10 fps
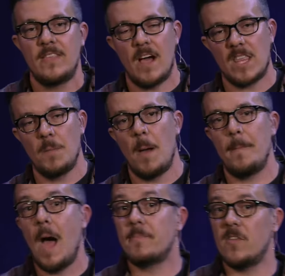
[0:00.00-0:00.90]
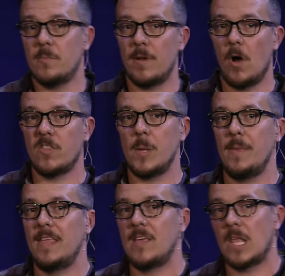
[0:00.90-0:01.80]
talked about baptism, but
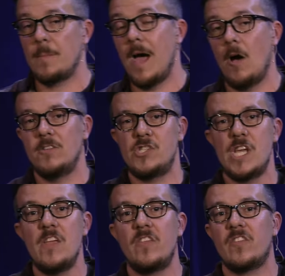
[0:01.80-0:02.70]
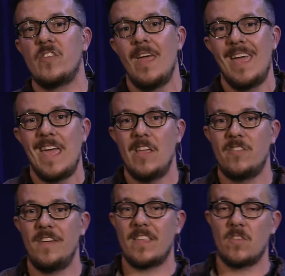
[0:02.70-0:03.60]
ultimately talked about how Jesus
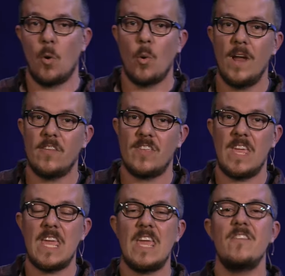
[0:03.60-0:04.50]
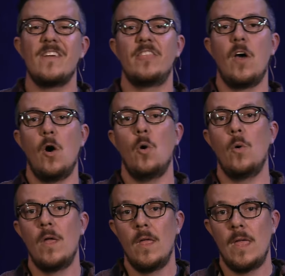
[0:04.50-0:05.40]
is victorious even
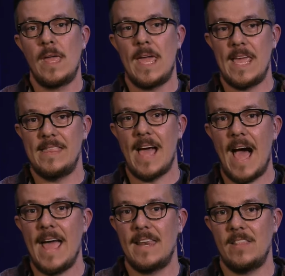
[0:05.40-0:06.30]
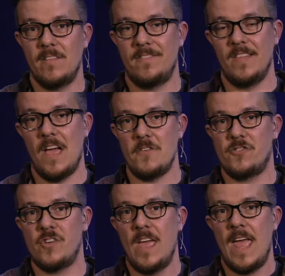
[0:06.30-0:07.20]
though he died in the
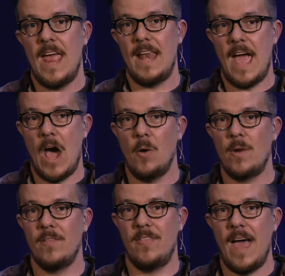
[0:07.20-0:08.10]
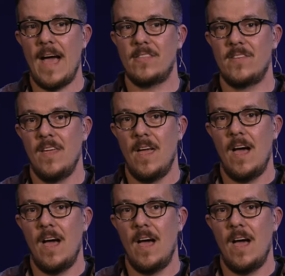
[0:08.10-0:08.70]
flesh and out of that,